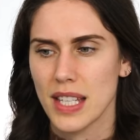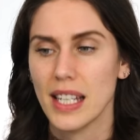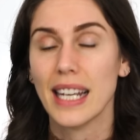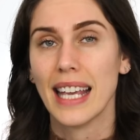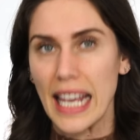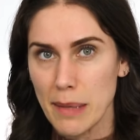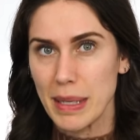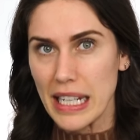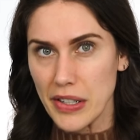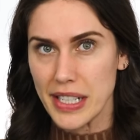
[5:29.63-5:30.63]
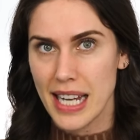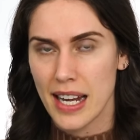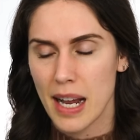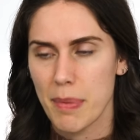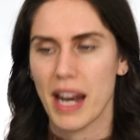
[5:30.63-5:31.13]
skin, it can be
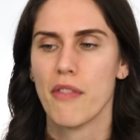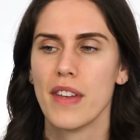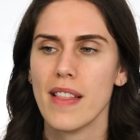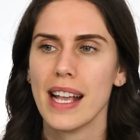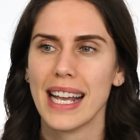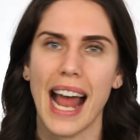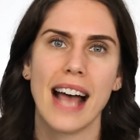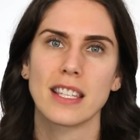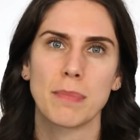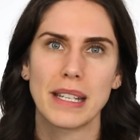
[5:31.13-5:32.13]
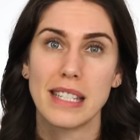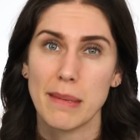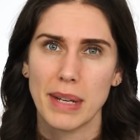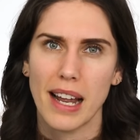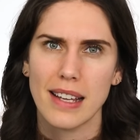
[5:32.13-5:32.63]
irritating, but I feel like it has been
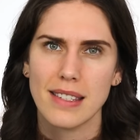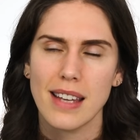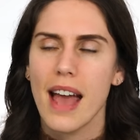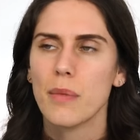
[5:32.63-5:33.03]
demonized.